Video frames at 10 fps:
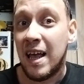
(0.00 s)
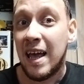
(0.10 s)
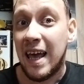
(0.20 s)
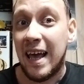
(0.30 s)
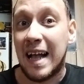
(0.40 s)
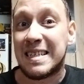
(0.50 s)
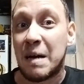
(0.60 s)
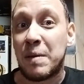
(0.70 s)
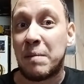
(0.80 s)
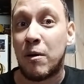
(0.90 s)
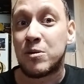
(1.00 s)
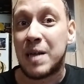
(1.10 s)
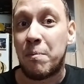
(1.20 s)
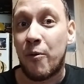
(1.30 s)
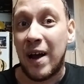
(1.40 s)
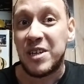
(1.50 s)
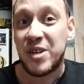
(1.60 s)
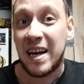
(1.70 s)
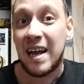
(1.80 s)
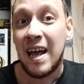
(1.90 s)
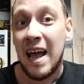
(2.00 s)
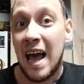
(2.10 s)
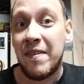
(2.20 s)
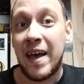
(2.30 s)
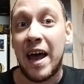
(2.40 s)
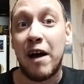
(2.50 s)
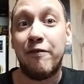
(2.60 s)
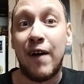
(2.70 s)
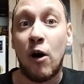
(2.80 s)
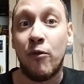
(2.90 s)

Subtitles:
He gets some of the most separation in the NFL.